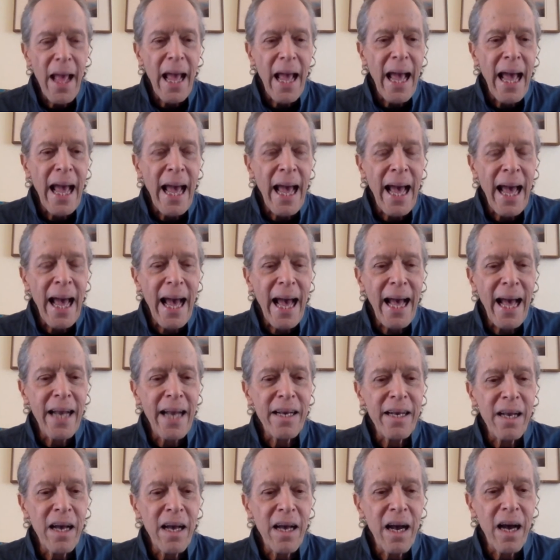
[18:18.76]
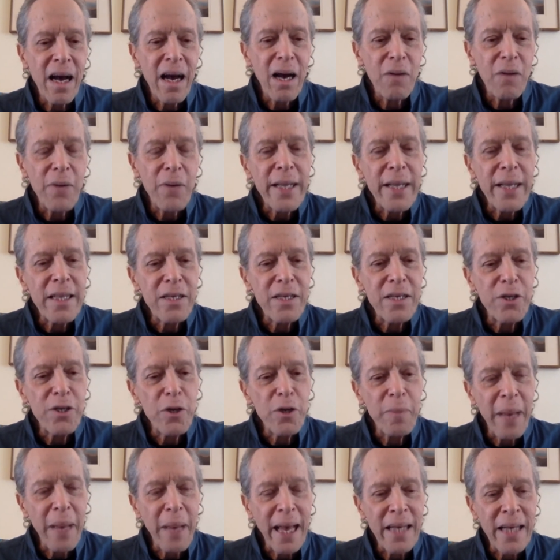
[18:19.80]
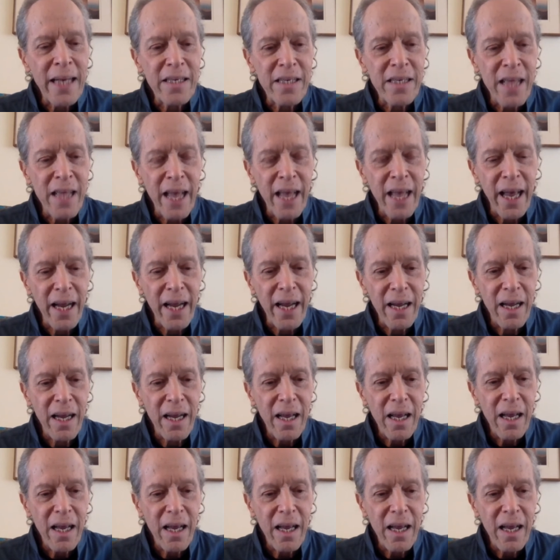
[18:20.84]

and read the 2-page thing.